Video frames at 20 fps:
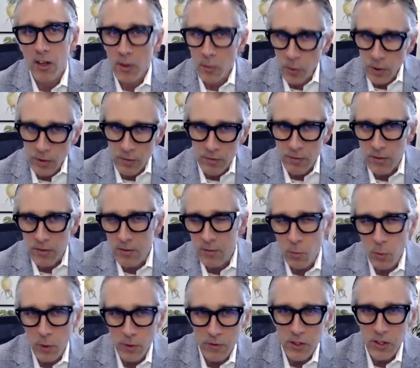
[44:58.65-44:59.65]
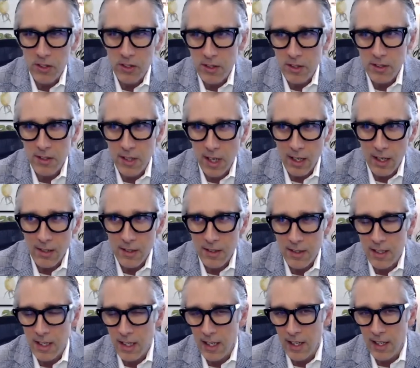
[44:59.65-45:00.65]
we've just discussed
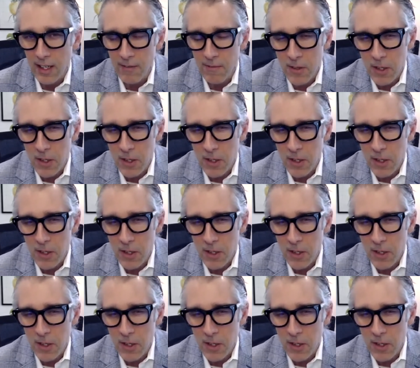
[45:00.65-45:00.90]
to